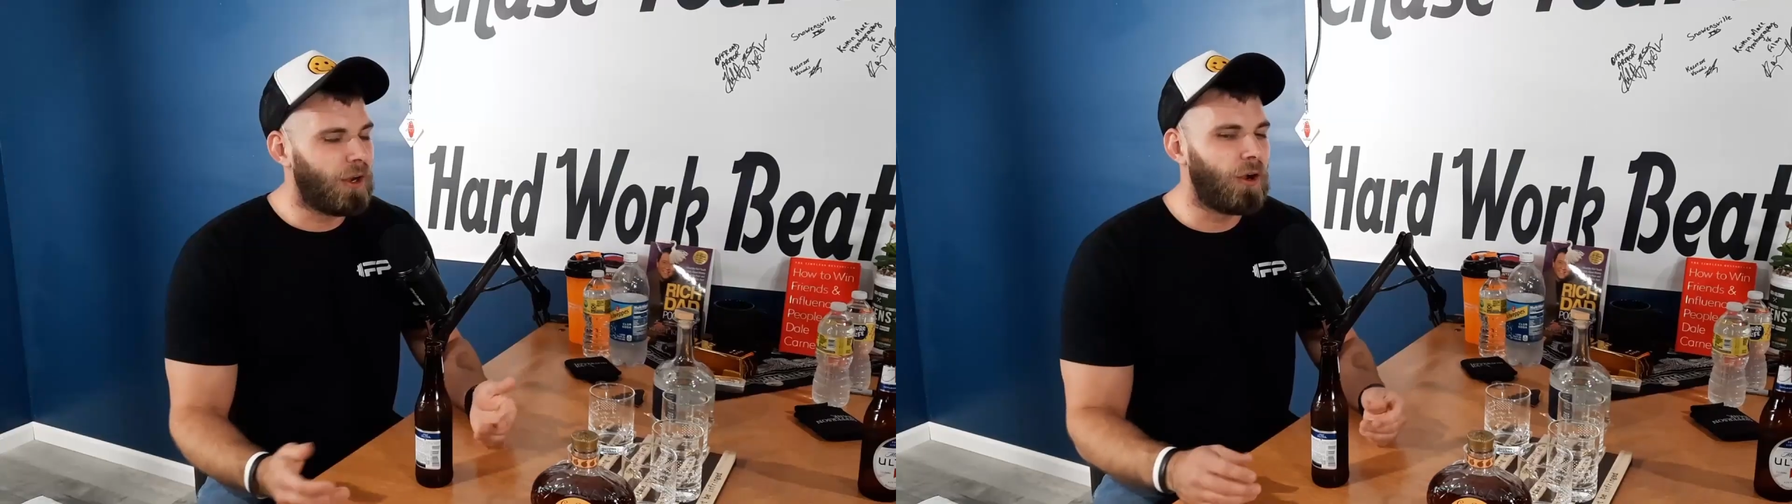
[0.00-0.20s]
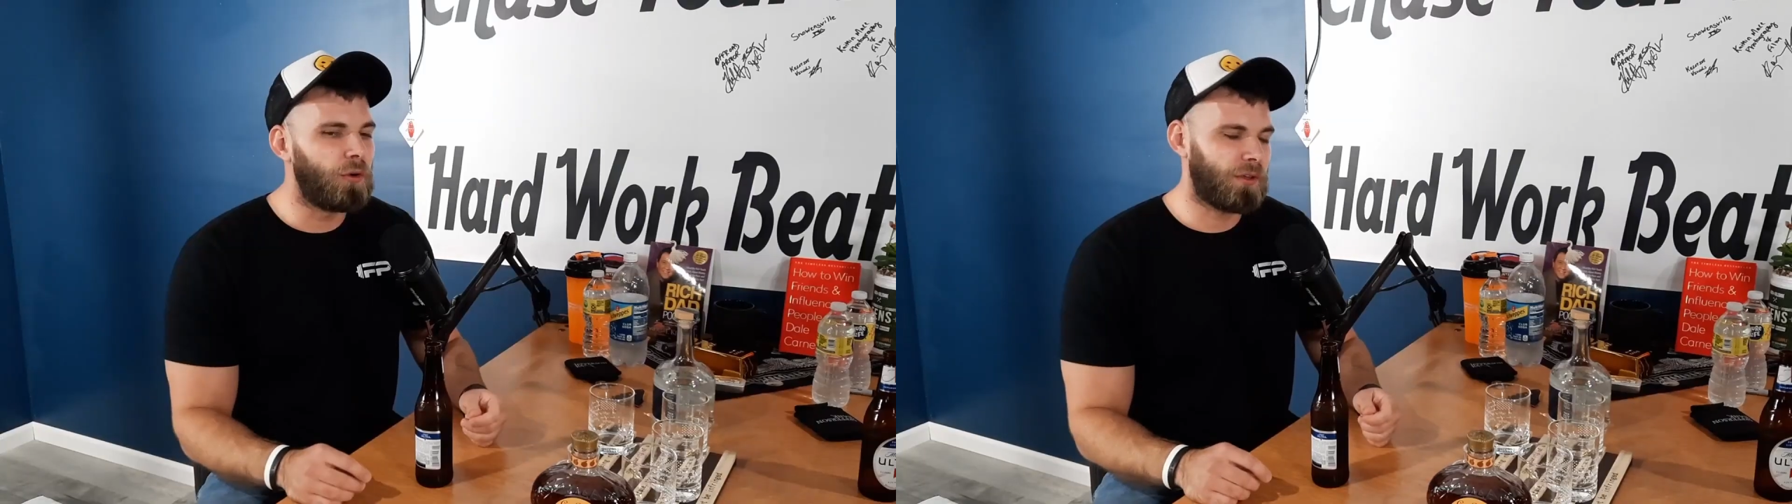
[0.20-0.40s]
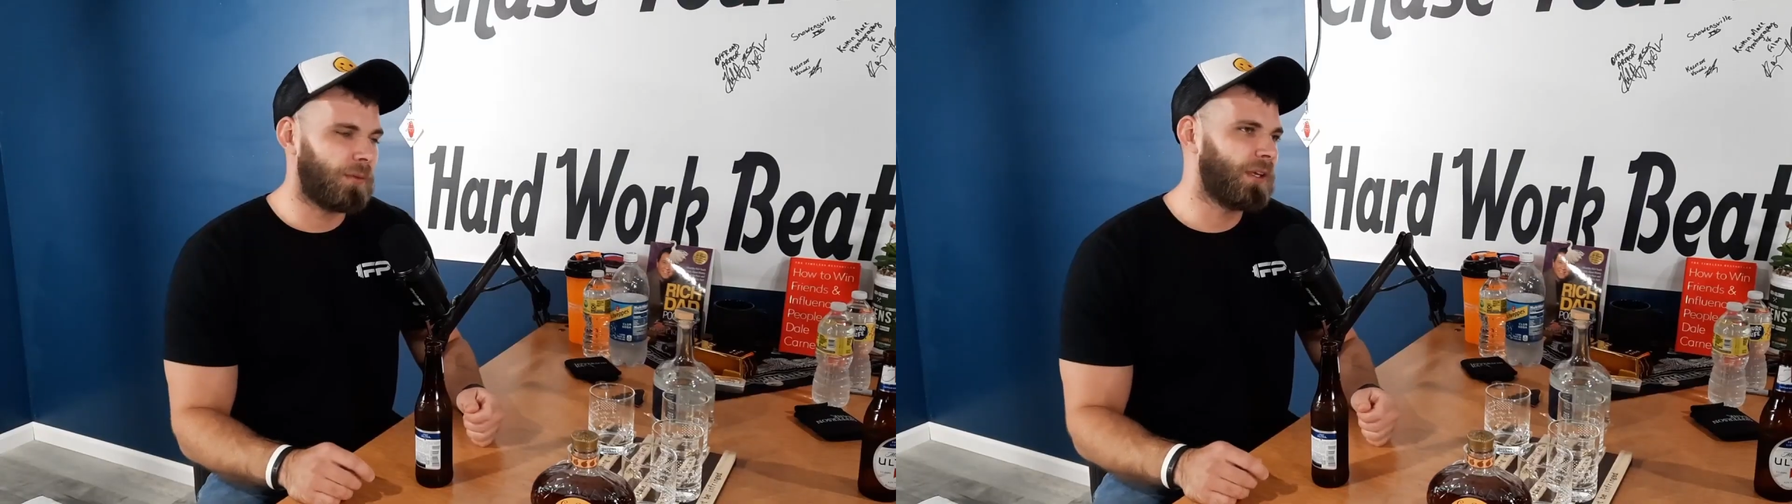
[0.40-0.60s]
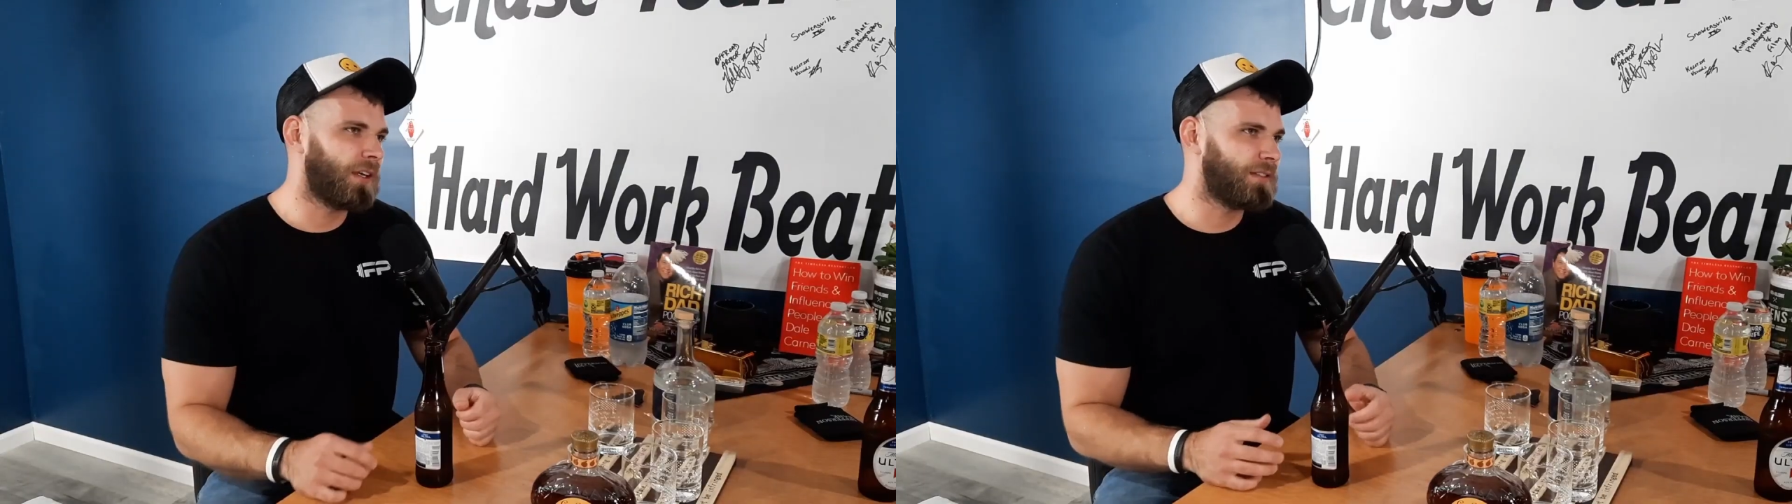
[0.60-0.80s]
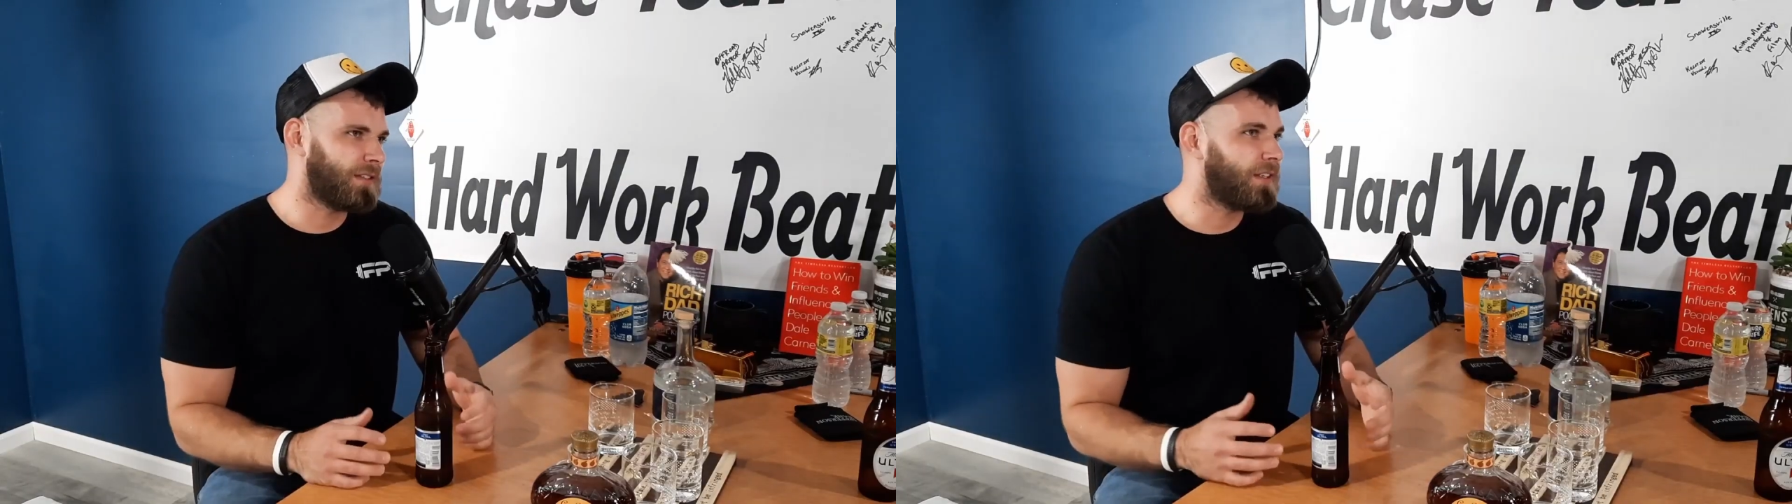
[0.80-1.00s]
Oh, okay,
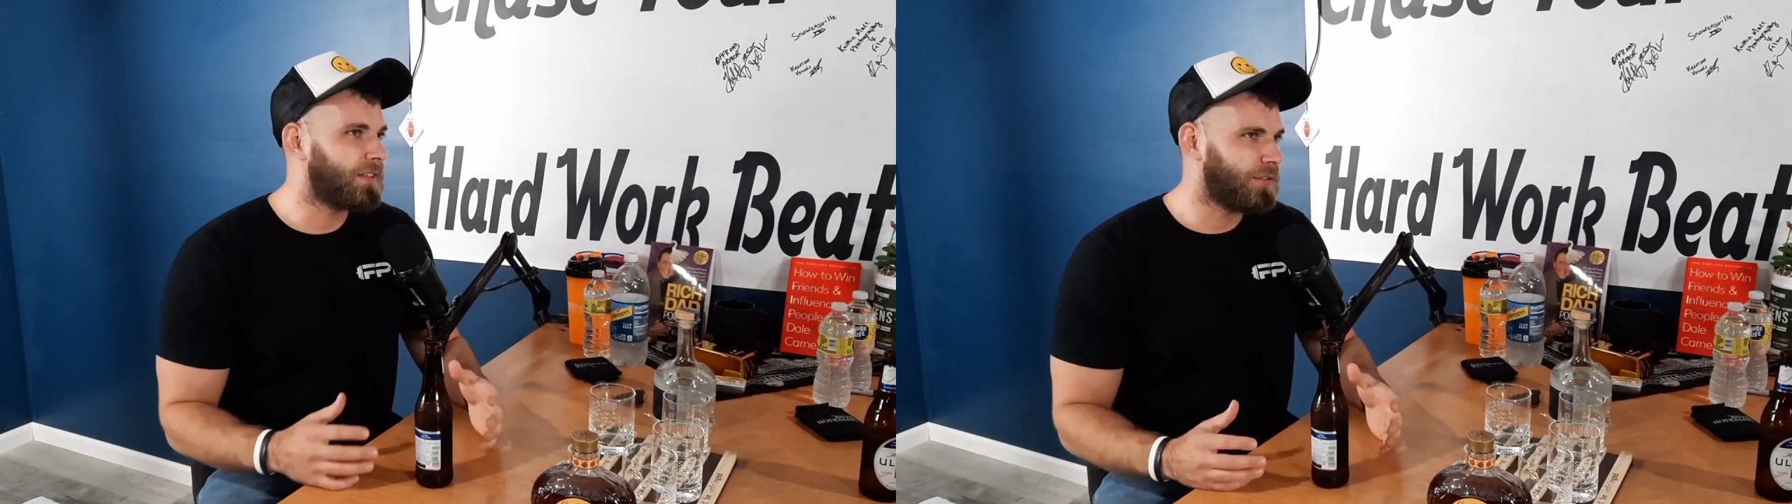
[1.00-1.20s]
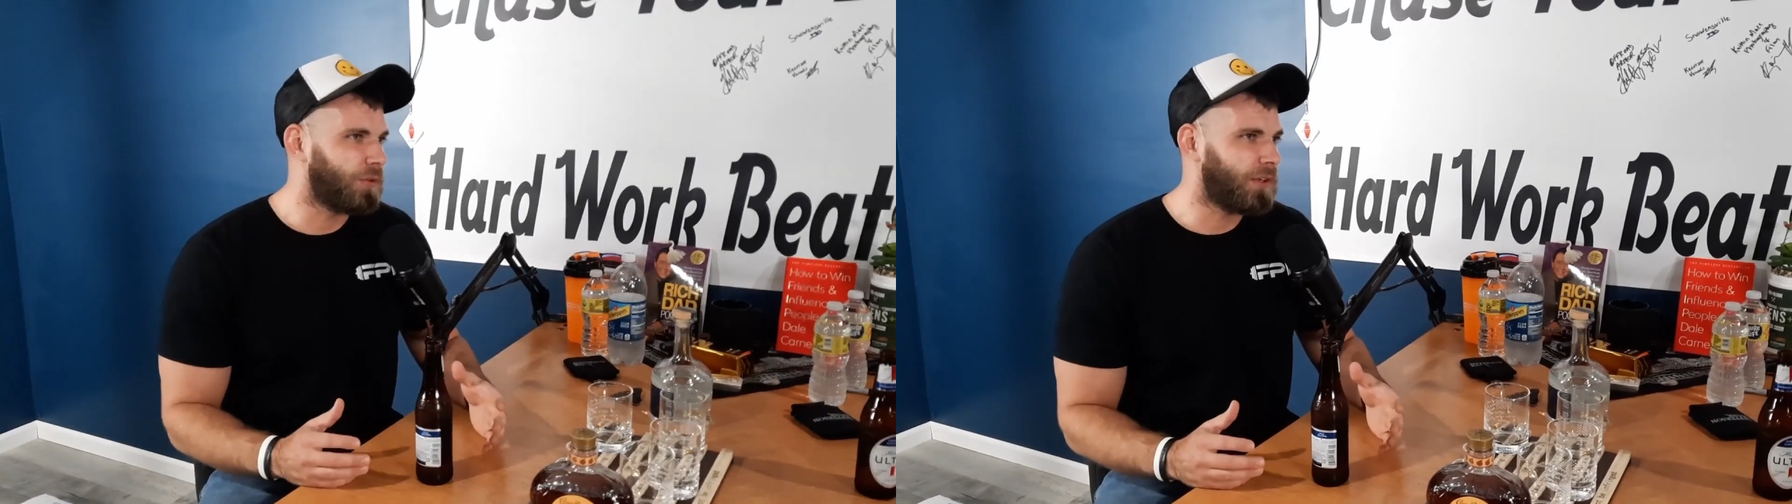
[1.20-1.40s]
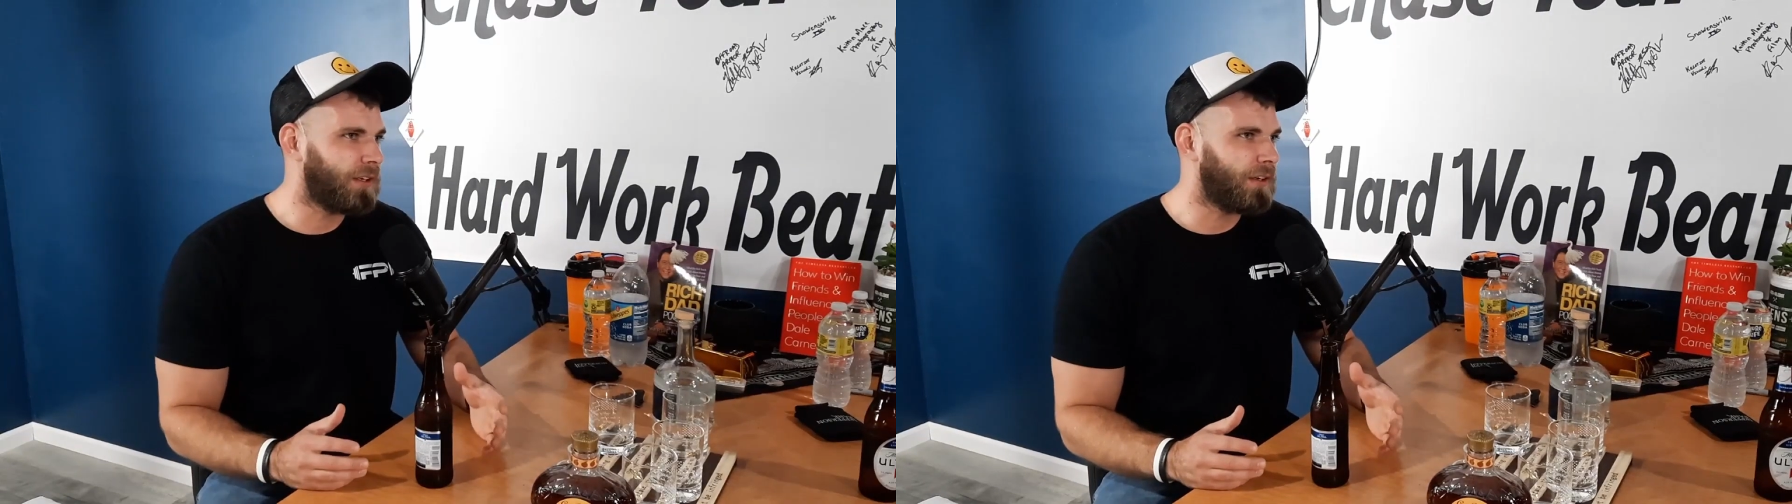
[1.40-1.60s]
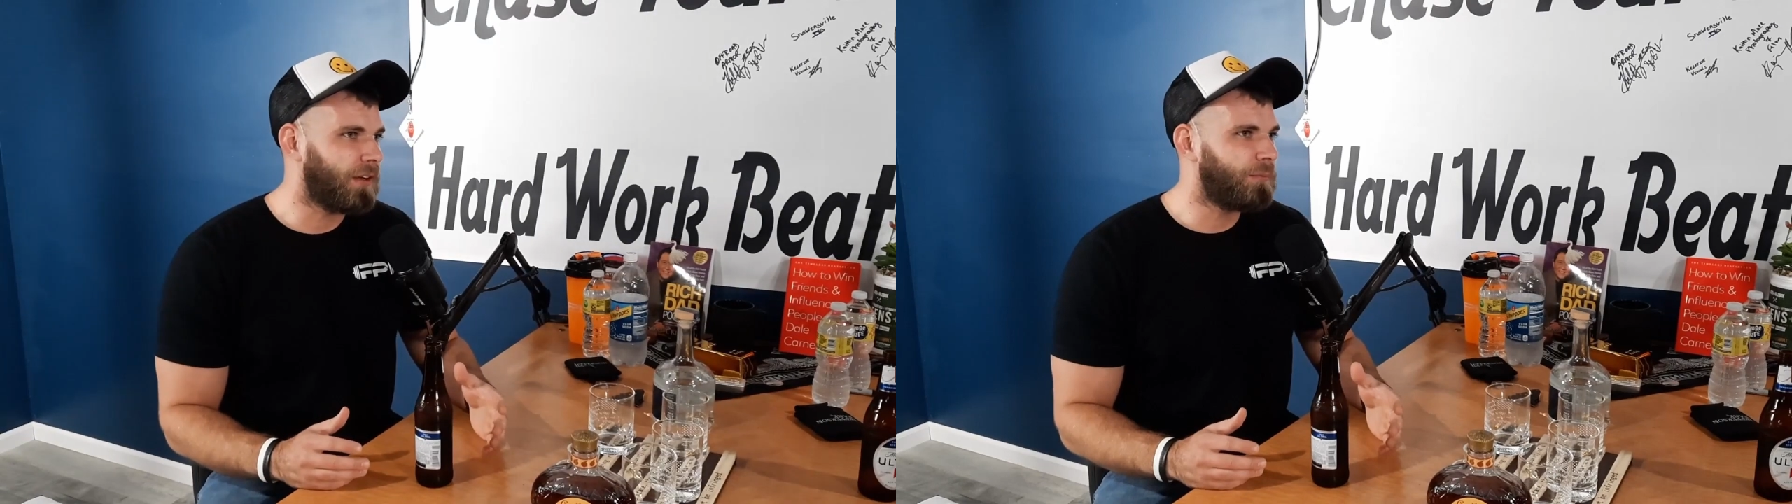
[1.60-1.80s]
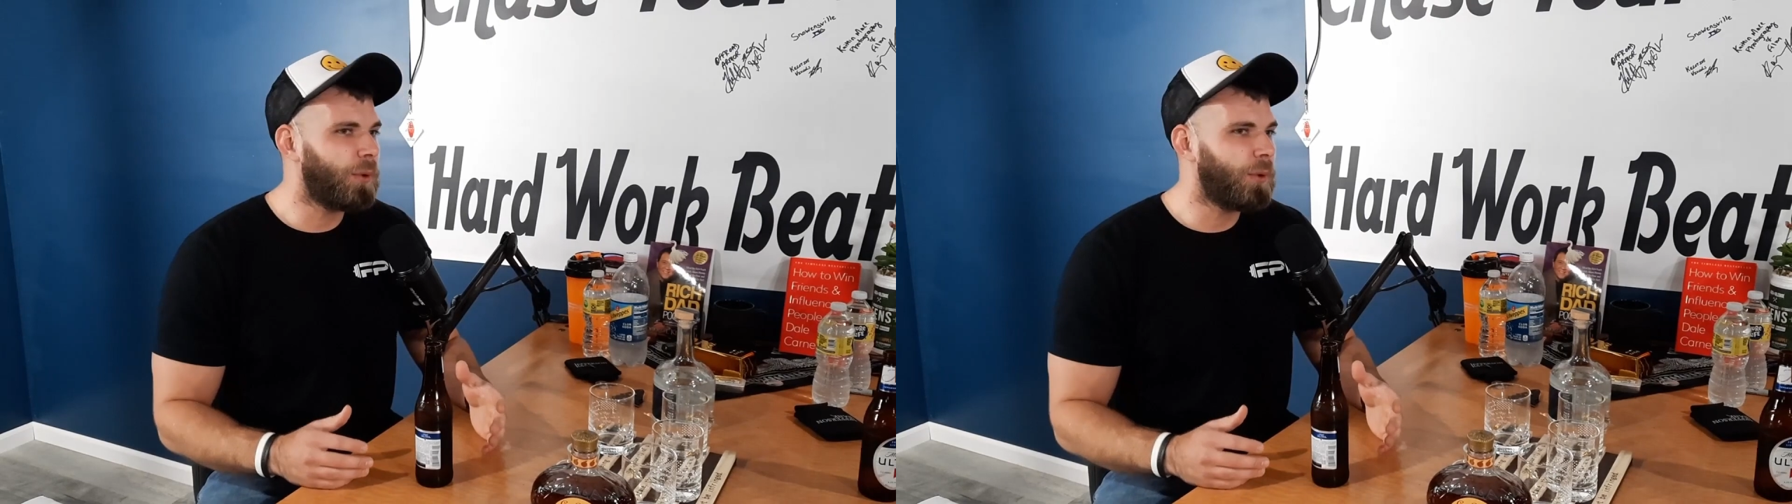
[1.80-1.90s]
because it didn't soak in enough.